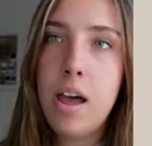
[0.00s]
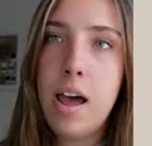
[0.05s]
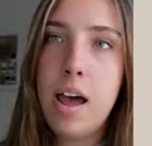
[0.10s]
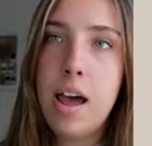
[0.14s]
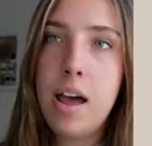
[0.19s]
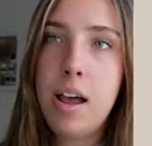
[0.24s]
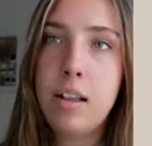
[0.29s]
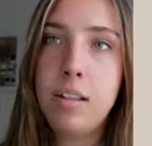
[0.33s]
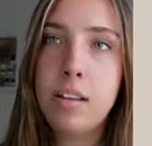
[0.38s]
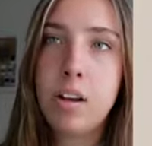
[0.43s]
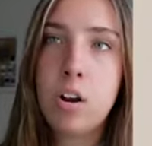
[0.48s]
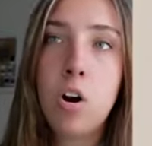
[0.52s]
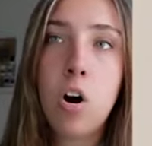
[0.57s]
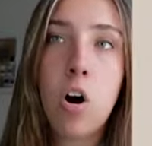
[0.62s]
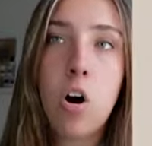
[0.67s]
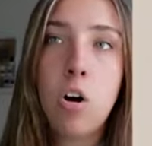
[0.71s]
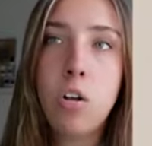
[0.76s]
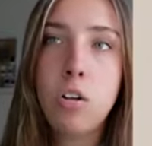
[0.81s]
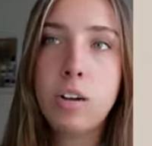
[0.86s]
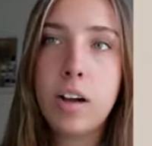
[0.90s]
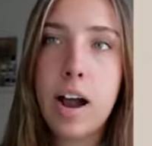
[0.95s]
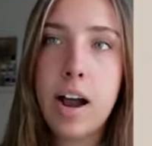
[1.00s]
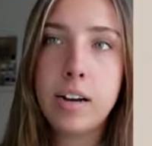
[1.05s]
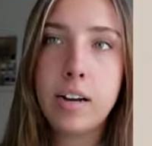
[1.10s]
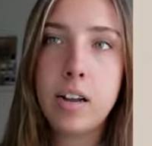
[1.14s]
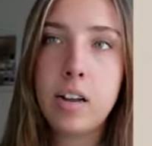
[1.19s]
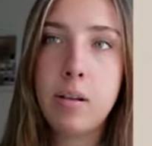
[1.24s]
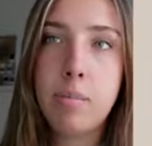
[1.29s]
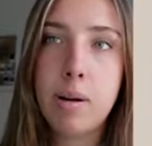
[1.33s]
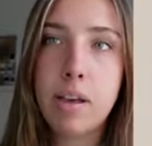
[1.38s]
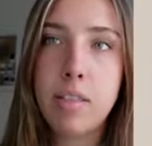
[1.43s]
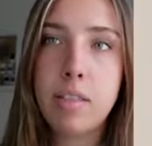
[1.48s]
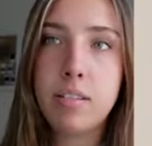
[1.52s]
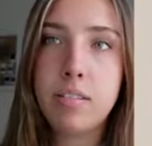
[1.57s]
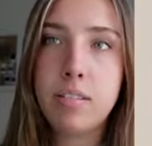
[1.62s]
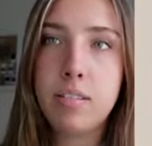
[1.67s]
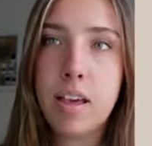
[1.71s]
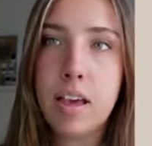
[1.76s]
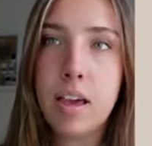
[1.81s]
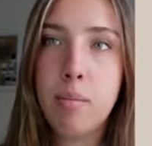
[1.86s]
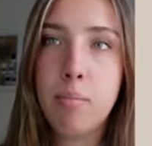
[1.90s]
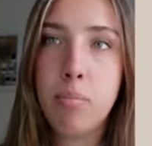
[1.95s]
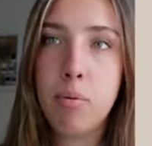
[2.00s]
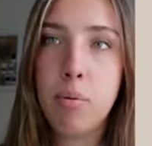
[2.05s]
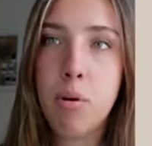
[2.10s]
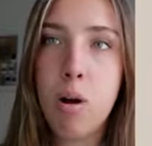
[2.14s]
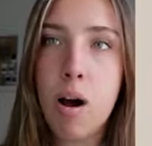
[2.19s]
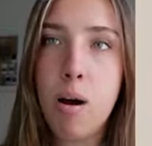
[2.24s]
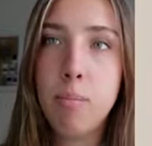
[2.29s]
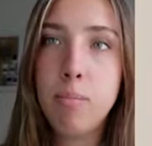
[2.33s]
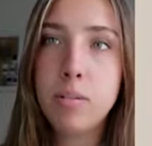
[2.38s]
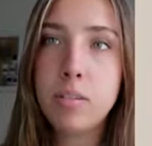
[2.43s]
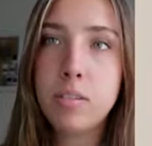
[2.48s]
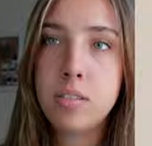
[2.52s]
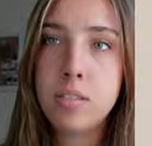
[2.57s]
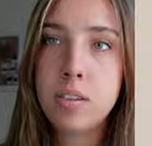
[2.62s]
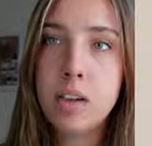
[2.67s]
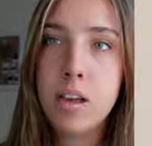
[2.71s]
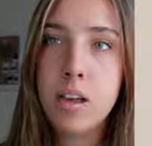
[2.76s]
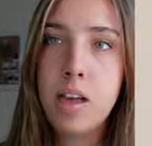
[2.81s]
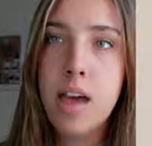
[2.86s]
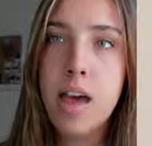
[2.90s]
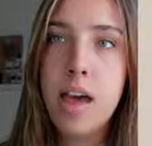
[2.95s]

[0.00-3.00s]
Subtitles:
and they're all guided by the same prompts.